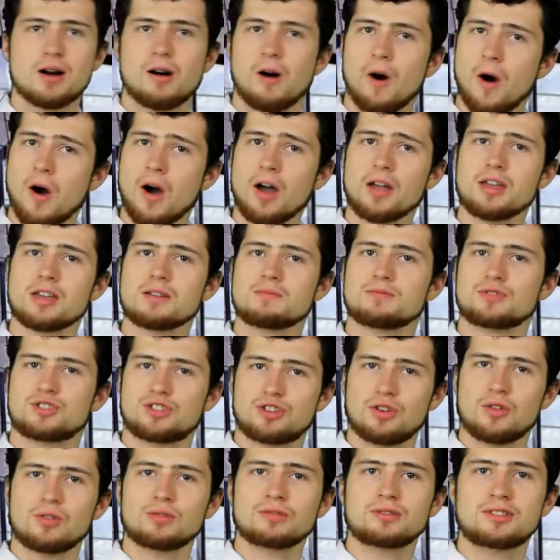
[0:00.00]
I am
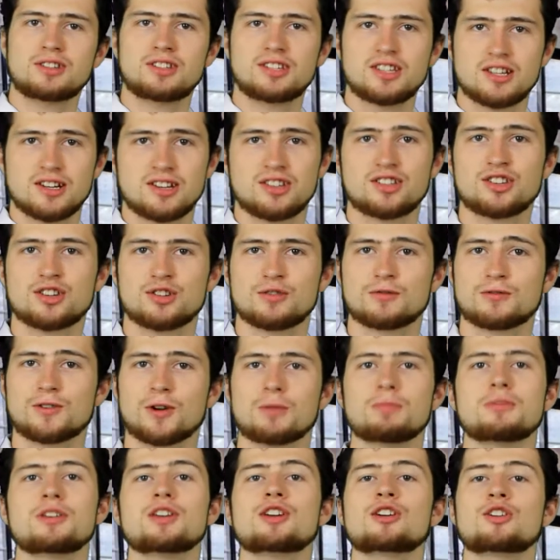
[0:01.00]
John Citizen
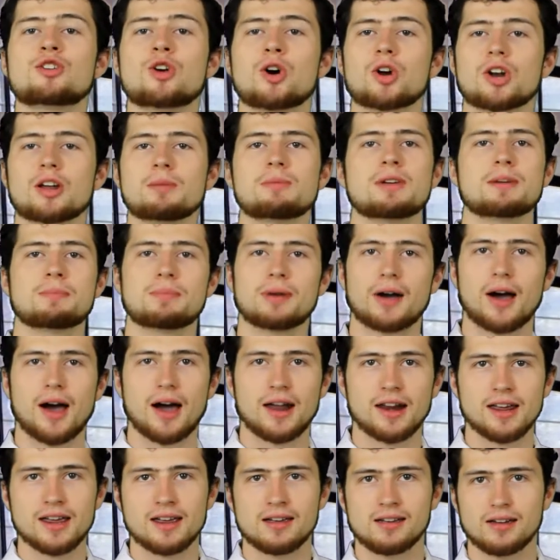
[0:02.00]
from the Economy
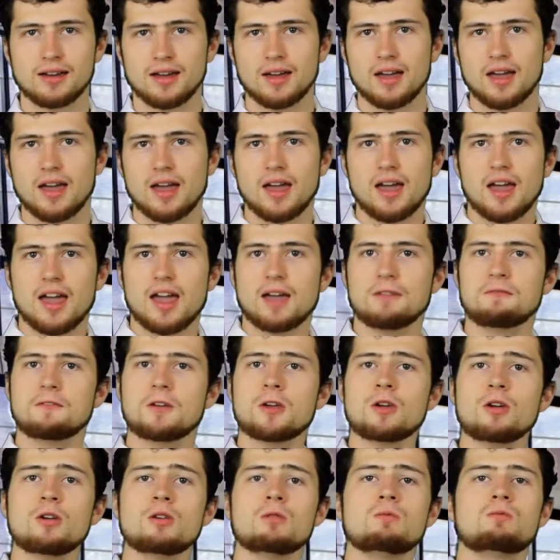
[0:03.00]
Party. If
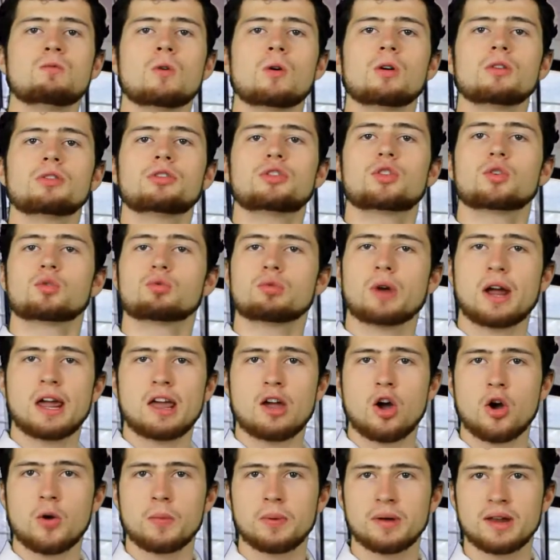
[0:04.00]
you want the
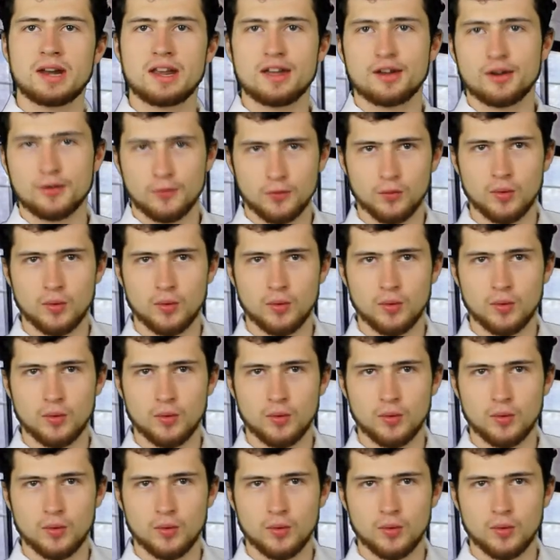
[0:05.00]
reopening of